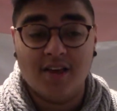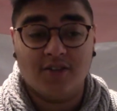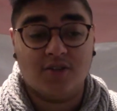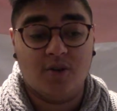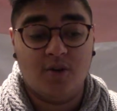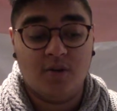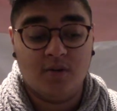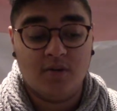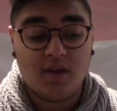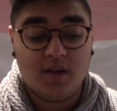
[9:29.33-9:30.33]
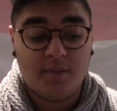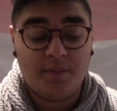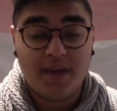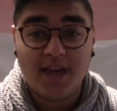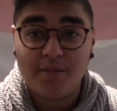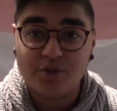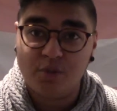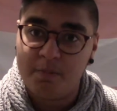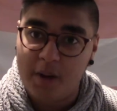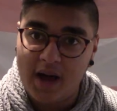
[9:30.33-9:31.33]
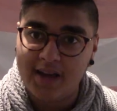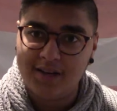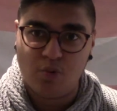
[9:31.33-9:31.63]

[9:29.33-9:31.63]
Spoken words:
So being able to bind